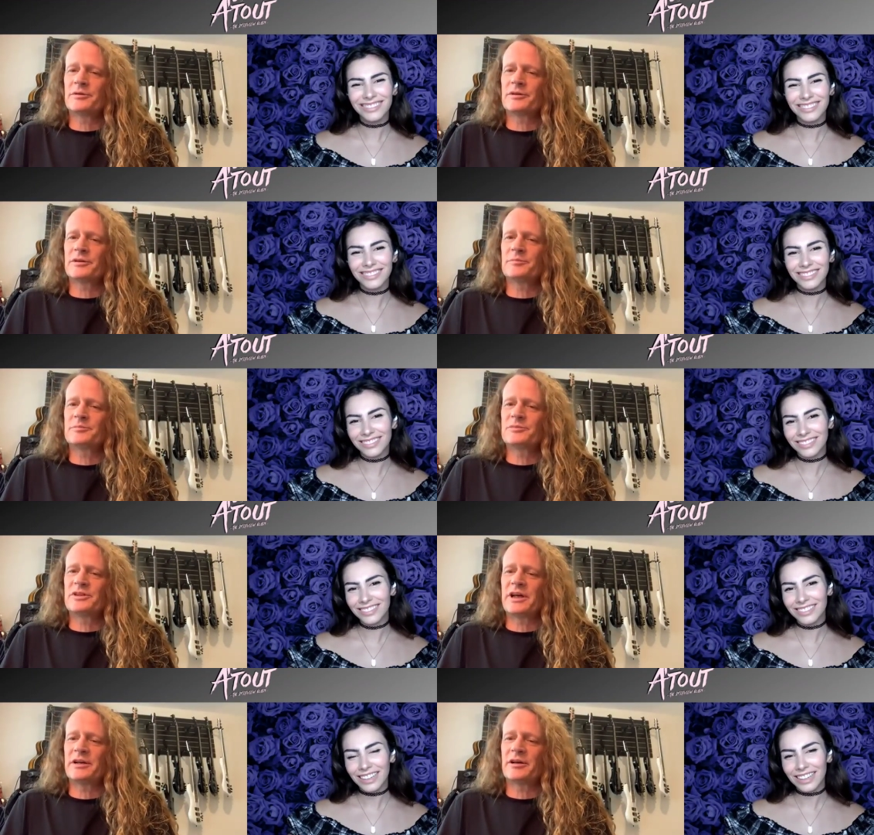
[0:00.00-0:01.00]
Speaker 1: you know, to
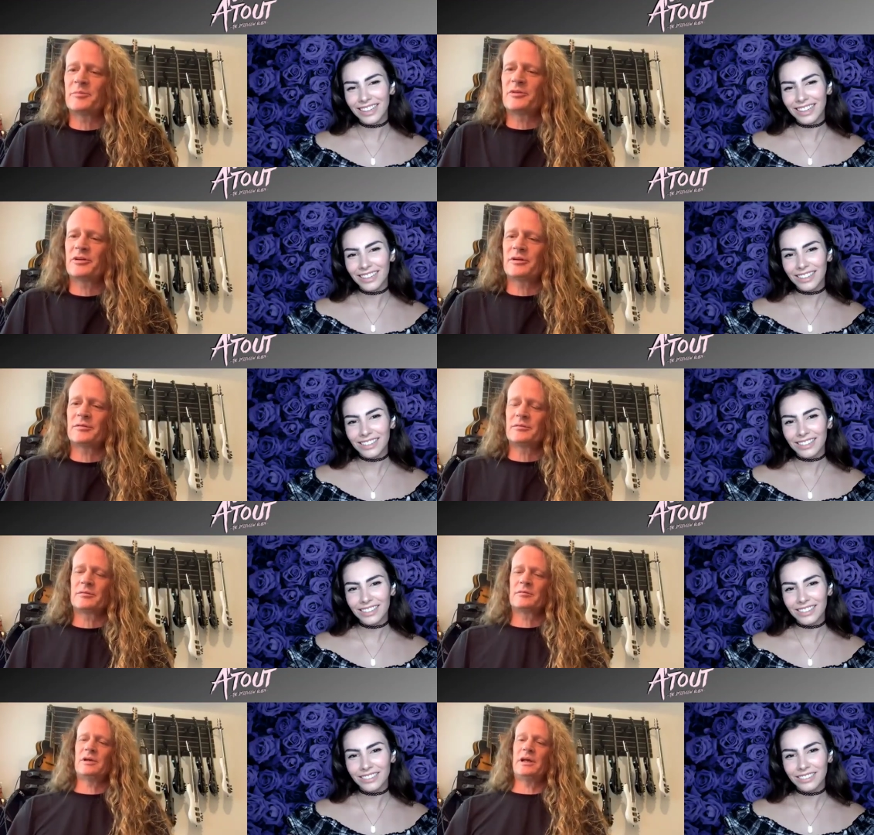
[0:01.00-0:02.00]
stand up to
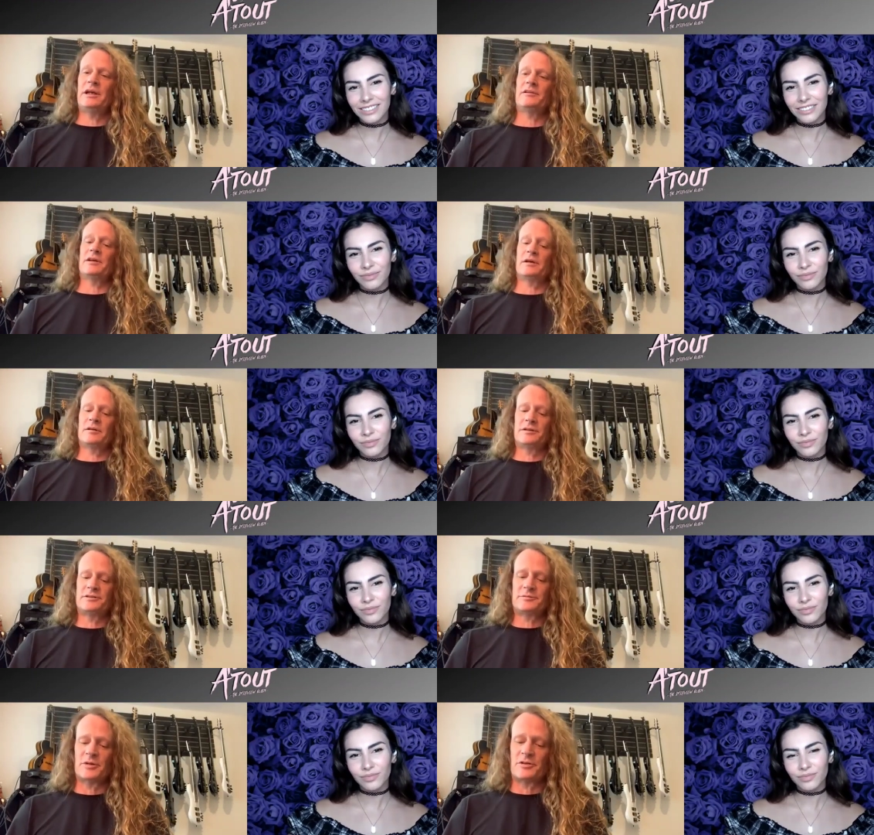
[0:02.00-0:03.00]
anything
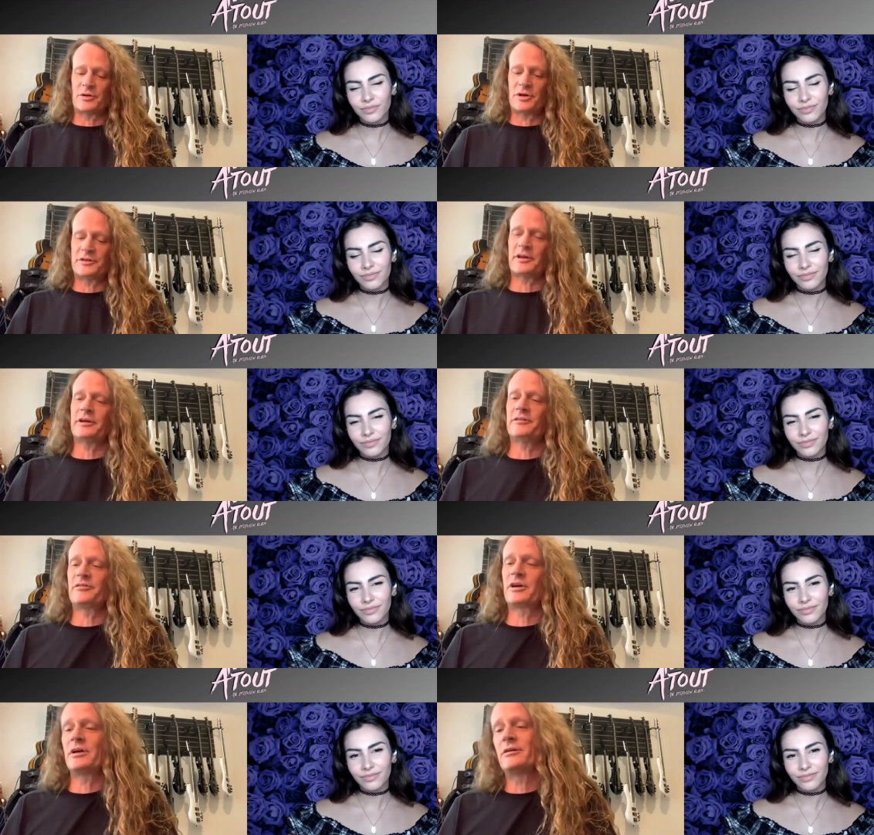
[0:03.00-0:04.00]
that's
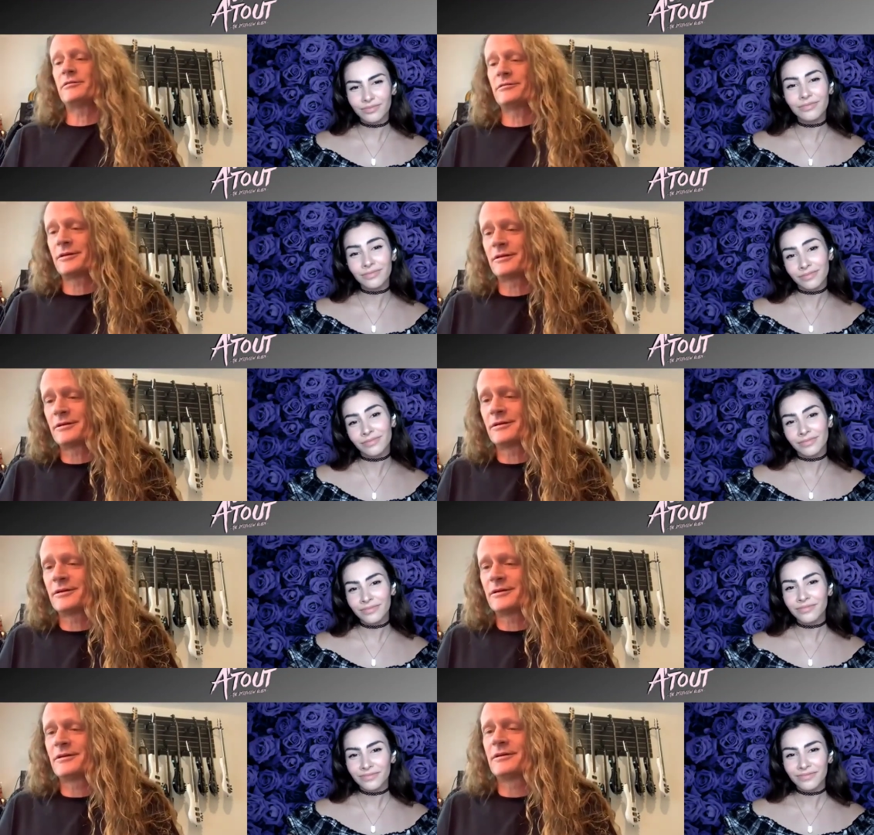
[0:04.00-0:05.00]
authoritative kind of.
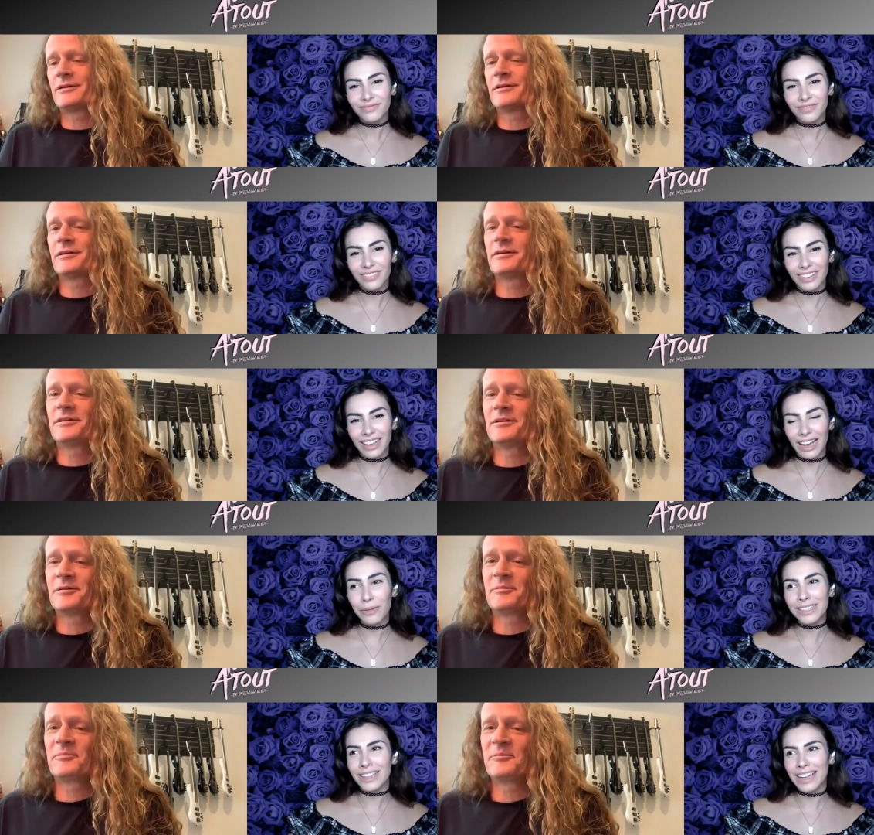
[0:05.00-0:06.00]

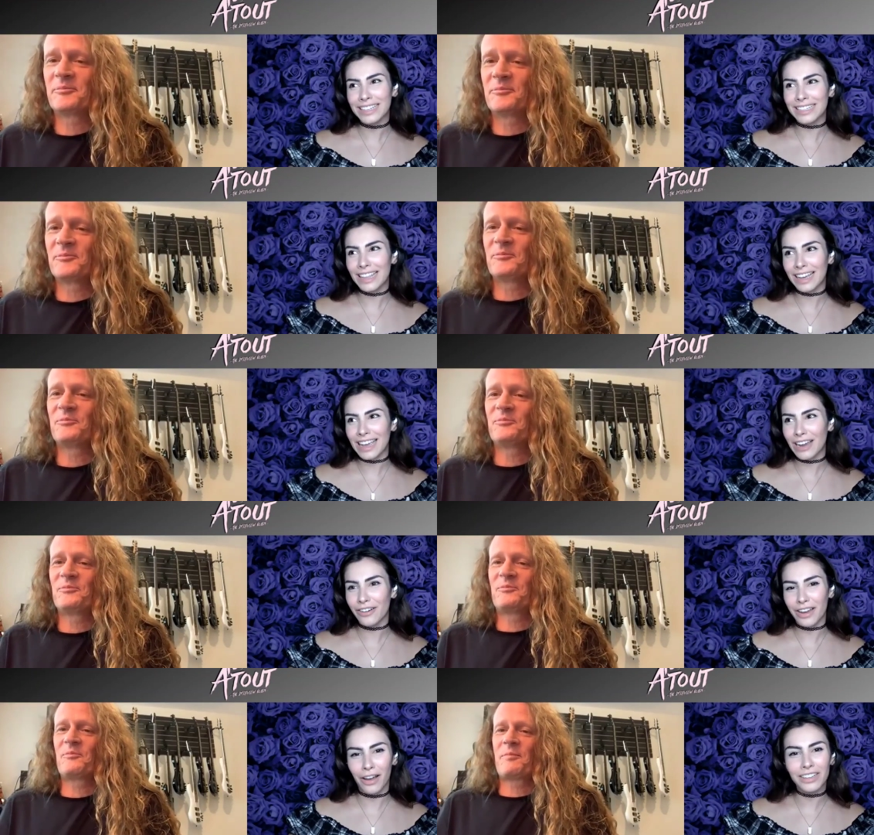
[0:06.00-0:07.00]
Speaker 2: I was glad to see that
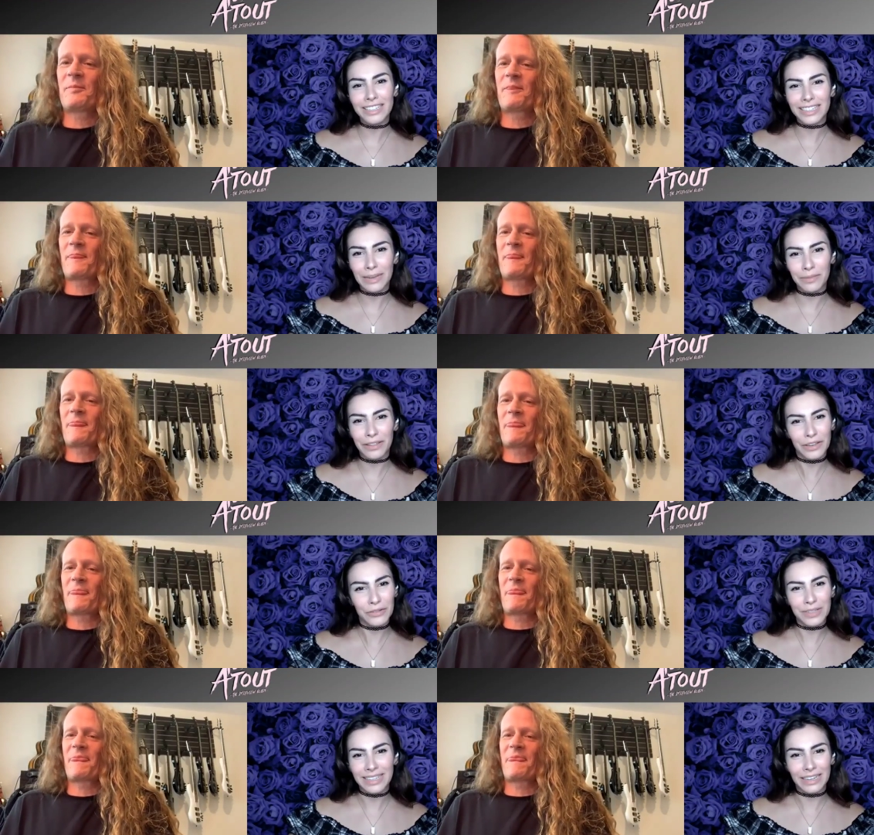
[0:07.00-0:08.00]
carry on to some of the
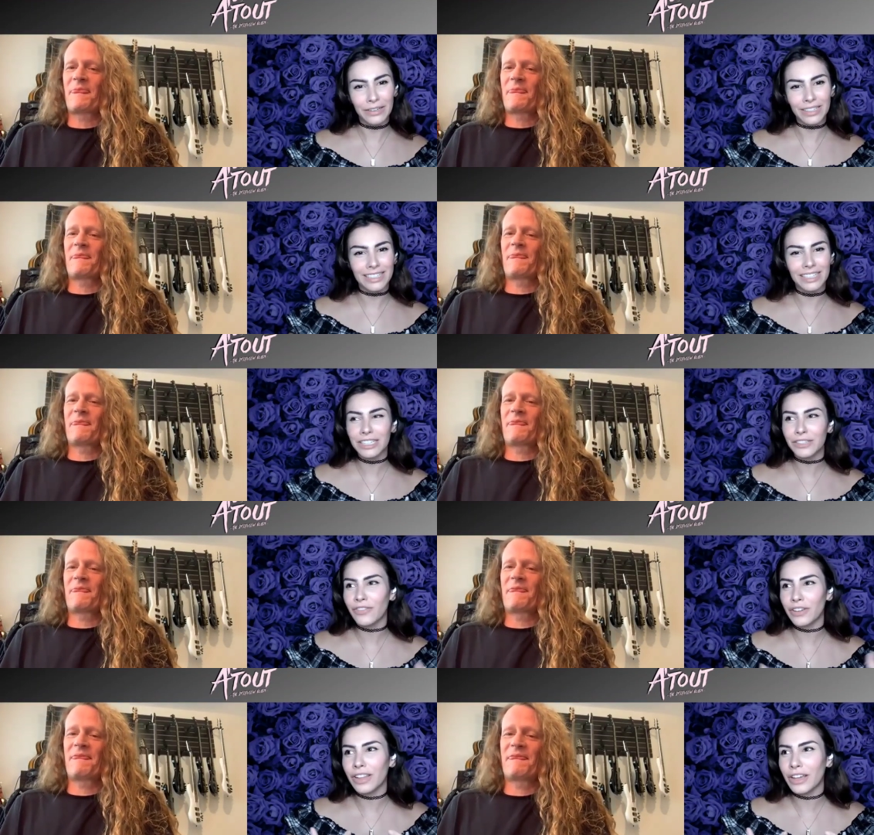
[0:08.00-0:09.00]
new singles, because it
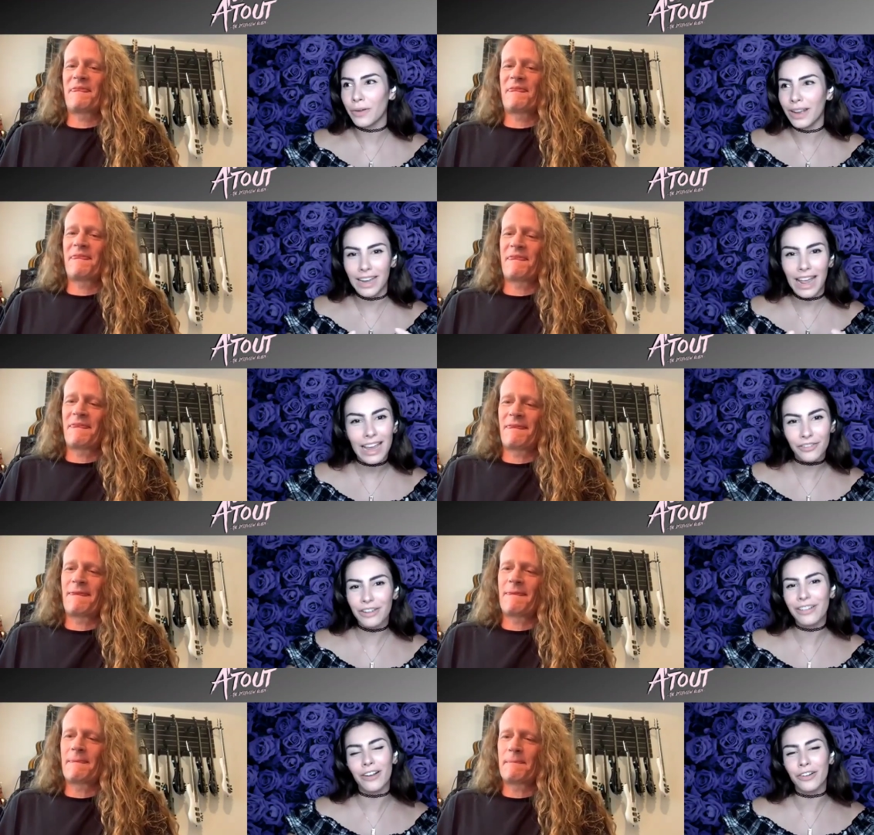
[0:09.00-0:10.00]
does feel like quite an
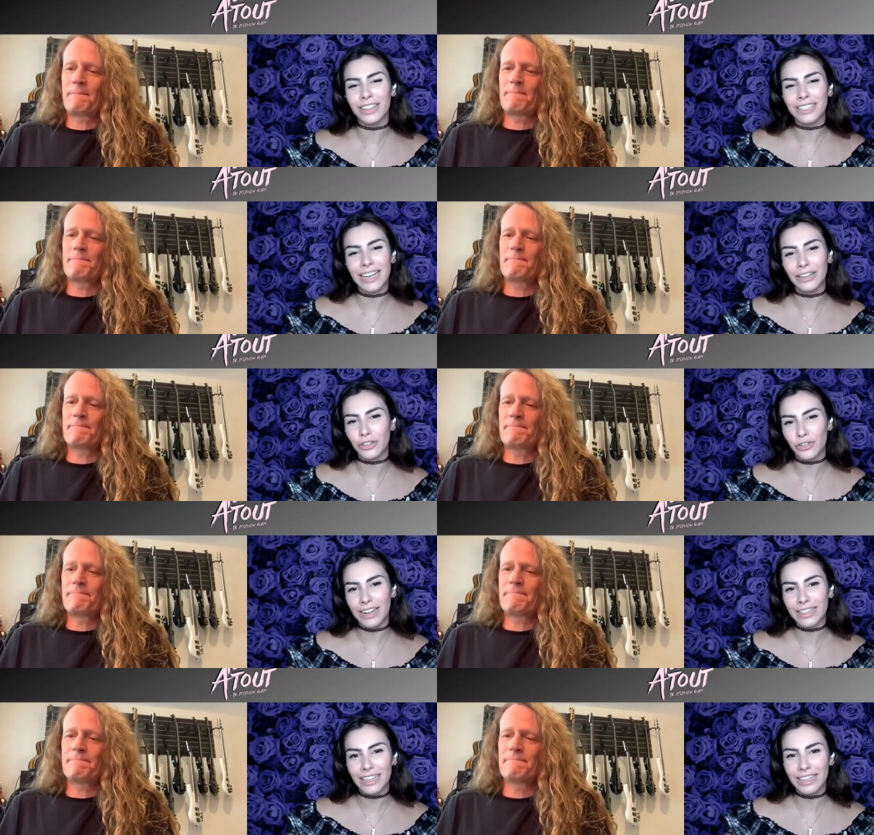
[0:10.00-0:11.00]
angry record. The title
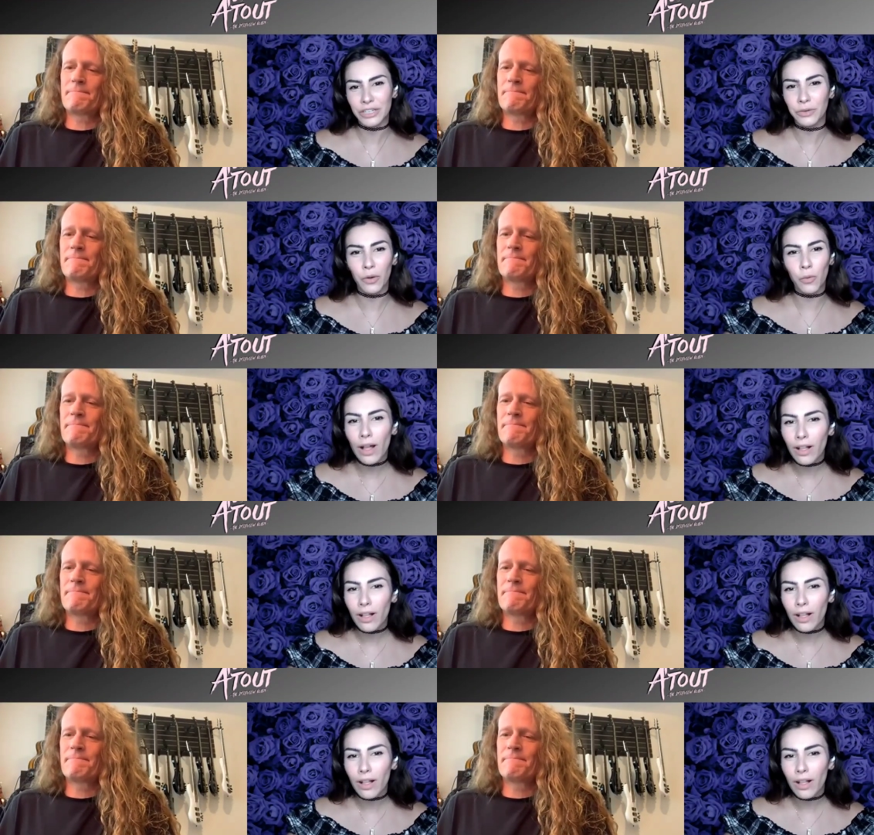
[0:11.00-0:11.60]
translates to